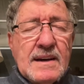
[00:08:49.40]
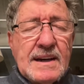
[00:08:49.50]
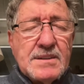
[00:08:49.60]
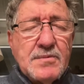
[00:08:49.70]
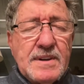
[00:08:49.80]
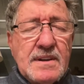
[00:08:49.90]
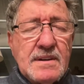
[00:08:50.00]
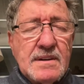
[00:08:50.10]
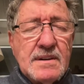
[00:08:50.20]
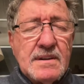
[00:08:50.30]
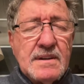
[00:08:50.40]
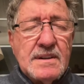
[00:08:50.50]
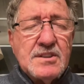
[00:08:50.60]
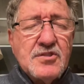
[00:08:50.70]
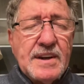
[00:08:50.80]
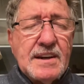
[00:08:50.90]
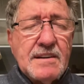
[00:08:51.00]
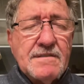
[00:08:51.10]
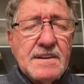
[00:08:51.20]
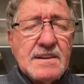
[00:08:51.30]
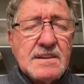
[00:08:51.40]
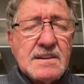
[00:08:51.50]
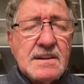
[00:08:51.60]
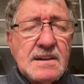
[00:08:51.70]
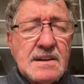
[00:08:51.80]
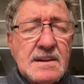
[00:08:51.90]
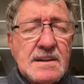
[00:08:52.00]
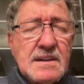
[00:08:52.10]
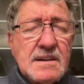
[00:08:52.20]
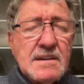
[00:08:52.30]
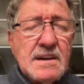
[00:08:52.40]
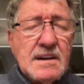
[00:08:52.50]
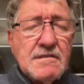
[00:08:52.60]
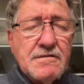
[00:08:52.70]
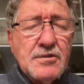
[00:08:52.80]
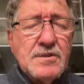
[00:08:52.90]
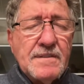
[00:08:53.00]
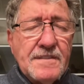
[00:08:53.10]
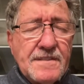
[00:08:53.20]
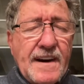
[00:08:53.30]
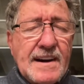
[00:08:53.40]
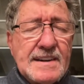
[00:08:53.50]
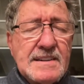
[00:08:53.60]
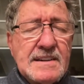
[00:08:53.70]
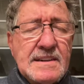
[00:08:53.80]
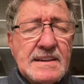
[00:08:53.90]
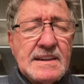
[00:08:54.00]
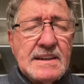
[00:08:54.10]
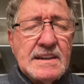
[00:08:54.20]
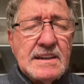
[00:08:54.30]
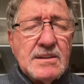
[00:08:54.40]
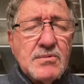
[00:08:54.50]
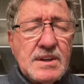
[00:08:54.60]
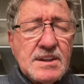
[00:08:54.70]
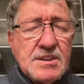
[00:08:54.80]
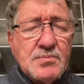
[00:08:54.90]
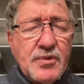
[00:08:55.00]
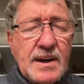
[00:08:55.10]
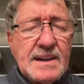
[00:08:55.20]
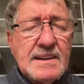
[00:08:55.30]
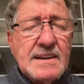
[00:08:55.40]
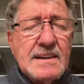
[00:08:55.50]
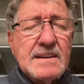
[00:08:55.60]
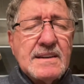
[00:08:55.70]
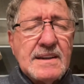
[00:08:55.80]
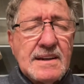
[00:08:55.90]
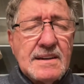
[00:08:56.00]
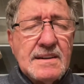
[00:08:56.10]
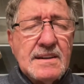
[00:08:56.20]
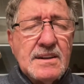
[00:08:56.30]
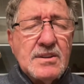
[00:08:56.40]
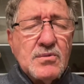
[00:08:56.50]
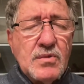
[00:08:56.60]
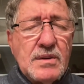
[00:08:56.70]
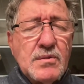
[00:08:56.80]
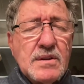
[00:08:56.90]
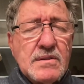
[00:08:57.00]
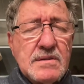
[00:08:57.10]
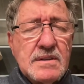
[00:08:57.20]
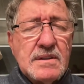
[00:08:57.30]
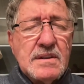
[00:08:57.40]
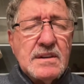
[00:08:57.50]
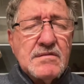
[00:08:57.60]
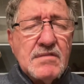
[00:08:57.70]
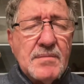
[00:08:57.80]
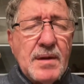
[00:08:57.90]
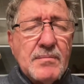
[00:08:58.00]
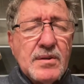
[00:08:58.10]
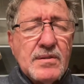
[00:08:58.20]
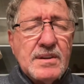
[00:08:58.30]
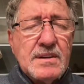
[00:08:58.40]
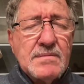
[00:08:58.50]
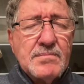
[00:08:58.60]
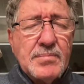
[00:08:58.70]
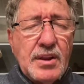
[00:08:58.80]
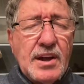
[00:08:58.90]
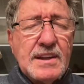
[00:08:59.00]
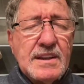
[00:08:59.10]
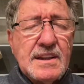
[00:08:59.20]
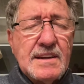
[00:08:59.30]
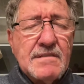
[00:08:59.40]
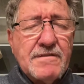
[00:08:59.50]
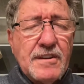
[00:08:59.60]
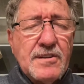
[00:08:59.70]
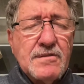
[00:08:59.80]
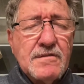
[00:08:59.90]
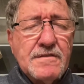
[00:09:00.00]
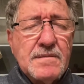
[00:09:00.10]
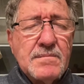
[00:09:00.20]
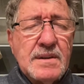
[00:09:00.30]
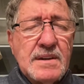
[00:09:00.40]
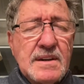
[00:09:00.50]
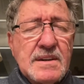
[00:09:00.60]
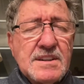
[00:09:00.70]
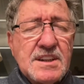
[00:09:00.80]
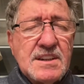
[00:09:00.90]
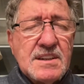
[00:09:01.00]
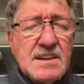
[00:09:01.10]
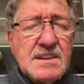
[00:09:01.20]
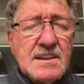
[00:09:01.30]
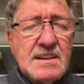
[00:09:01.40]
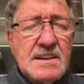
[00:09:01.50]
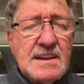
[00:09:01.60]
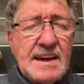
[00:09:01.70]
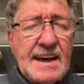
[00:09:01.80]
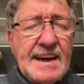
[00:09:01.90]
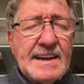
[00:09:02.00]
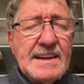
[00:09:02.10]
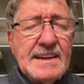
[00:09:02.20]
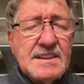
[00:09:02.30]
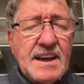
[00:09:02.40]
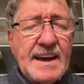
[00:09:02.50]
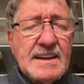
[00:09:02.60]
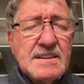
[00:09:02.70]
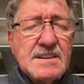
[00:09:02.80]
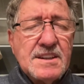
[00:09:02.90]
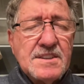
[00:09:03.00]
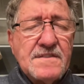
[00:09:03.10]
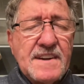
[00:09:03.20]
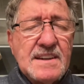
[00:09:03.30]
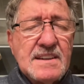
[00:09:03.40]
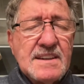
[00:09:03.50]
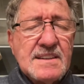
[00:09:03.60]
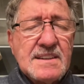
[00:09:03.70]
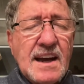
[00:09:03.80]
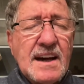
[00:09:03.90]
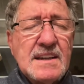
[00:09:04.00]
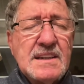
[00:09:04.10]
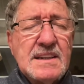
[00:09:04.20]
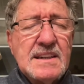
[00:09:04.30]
As we drink of this uh, fruit of the vine, we just pray that uh, we will remember the blood that flowed from Jesus' head, his hands, his feet, and his side,